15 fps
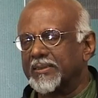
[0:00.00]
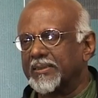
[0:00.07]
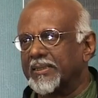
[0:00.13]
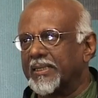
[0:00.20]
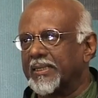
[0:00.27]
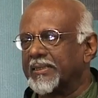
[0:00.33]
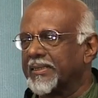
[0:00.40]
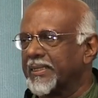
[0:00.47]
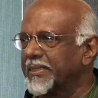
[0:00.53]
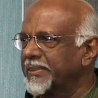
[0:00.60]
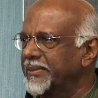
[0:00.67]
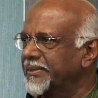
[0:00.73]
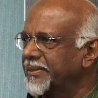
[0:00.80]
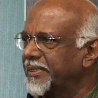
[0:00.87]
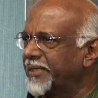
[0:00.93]
And
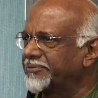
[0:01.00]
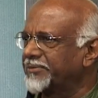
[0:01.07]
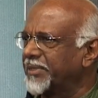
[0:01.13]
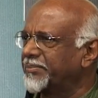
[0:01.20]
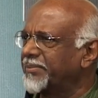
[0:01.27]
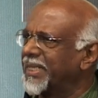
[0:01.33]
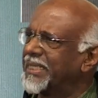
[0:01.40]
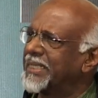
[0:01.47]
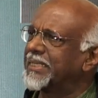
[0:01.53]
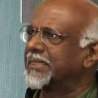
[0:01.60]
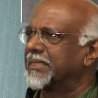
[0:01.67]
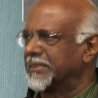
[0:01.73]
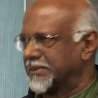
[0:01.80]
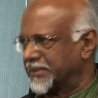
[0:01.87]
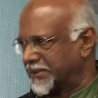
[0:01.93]
then after many
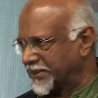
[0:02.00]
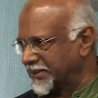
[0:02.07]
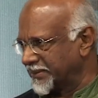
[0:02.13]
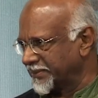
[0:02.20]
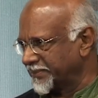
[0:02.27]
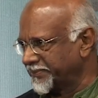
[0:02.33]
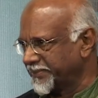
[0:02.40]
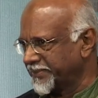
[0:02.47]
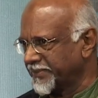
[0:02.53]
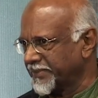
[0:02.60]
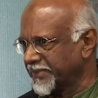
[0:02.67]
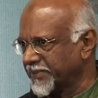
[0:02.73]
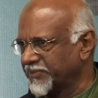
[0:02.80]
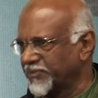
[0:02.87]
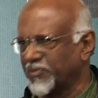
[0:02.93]
years,
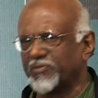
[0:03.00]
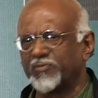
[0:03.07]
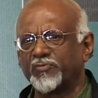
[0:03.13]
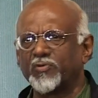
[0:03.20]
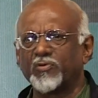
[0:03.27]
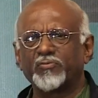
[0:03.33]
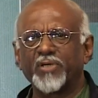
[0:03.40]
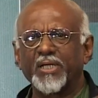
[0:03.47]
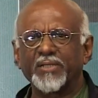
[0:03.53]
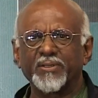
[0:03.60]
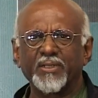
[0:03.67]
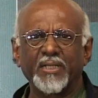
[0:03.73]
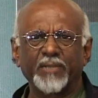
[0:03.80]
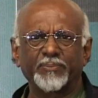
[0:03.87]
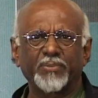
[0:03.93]
gap of
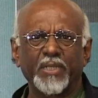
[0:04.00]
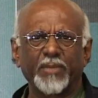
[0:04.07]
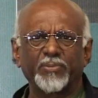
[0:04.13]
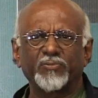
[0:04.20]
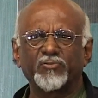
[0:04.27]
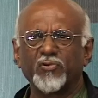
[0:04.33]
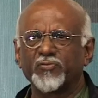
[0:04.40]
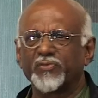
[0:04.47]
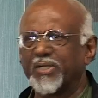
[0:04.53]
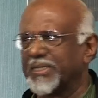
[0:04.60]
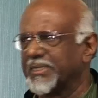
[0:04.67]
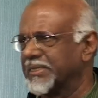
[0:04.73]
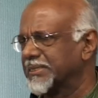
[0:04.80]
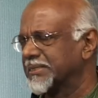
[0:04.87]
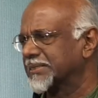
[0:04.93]

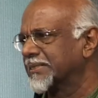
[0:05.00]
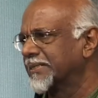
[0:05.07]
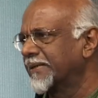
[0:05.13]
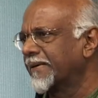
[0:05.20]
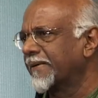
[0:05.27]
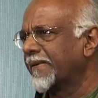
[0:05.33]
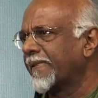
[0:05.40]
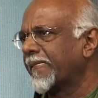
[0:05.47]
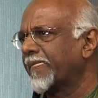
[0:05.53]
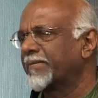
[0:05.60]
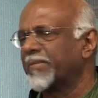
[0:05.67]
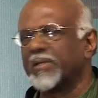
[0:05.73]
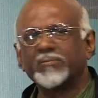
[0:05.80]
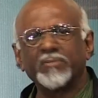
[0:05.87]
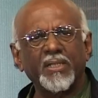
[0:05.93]
4-5 years,
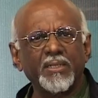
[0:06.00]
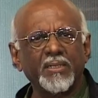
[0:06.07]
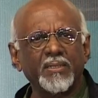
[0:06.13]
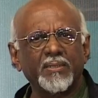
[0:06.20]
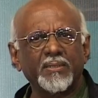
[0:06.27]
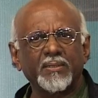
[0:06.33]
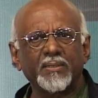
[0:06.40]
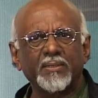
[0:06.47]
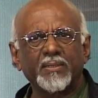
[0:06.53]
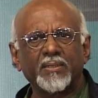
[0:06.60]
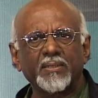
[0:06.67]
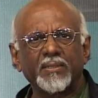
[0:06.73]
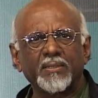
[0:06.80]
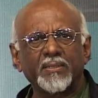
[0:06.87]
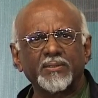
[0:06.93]
meanwhile,
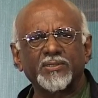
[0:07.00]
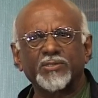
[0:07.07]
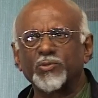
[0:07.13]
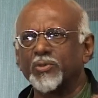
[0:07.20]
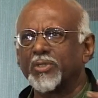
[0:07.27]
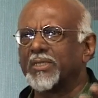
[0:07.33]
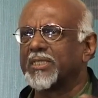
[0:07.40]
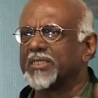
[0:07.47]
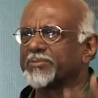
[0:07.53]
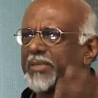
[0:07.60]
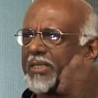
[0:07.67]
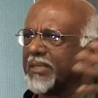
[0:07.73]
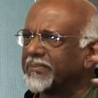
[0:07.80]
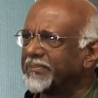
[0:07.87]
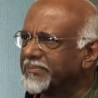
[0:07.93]
the student has
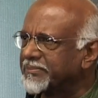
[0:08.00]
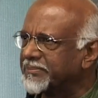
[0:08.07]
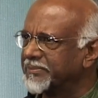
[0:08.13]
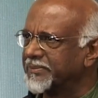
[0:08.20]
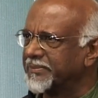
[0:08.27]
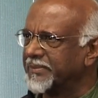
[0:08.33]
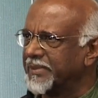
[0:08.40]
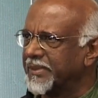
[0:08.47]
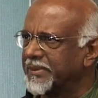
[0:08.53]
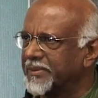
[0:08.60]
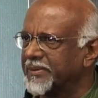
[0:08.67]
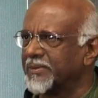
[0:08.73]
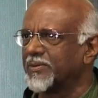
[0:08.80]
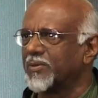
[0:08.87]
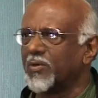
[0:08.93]
become
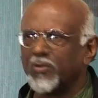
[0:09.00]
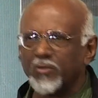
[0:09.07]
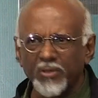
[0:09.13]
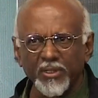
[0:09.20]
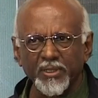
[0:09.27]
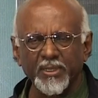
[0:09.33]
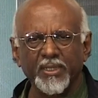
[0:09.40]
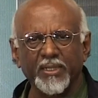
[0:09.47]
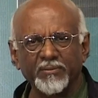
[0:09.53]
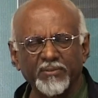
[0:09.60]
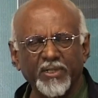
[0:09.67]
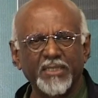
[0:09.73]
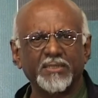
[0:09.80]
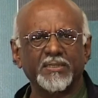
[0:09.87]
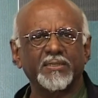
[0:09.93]
old and
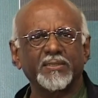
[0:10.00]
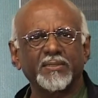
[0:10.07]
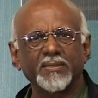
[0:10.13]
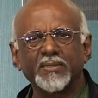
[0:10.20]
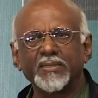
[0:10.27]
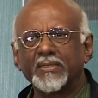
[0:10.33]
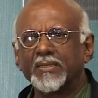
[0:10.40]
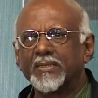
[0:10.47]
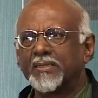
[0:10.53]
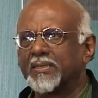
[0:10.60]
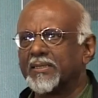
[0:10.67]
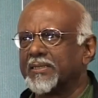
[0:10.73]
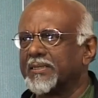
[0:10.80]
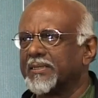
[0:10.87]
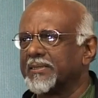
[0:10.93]
wiser.
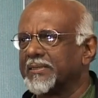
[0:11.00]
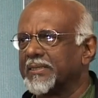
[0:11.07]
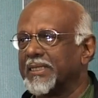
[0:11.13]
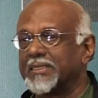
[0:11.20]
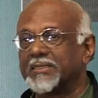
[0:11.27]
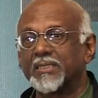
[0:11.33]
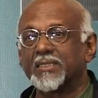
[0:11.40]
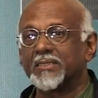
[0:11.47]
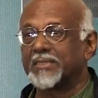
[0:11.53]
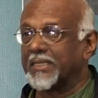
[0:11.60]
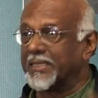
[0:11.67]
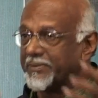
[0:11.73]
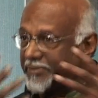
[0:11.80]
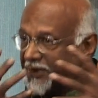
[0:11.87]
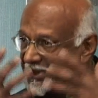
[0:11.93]
The teacher has
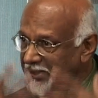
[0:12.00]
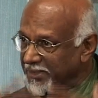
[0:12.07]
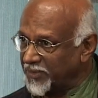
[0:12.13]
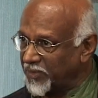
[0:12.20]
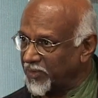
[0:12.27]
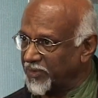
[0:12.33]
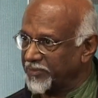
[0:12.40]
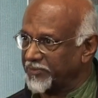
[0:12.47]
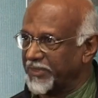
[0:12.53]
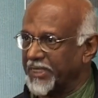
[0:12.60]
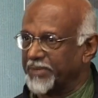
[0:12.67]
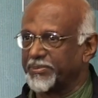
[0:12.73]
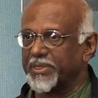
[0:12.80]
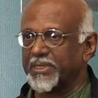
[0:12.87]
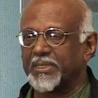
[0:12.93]
a long
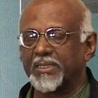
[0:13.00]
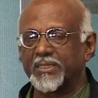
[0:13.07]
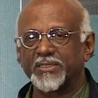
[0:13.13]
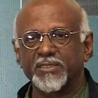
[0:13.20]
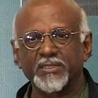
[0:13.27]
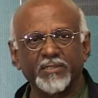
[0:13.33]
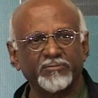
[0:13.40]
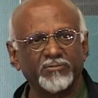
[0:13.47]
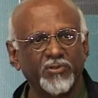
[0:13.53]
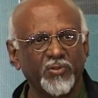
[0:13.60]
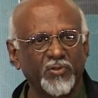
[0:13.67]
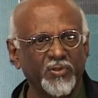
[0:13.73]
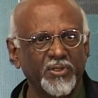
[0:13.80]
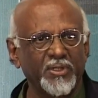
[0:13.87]
white beard touching the floor.